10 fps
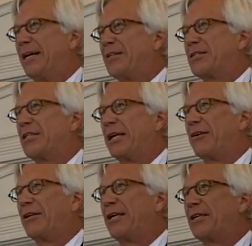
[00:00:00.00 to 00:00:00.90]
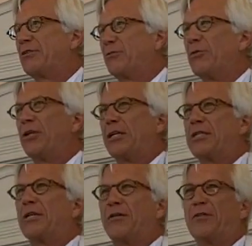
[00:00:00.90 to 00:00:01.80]
this letter, that is really
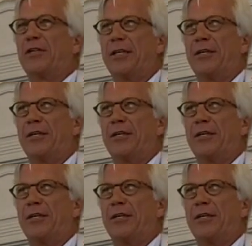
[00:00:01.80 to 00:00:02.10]
tough to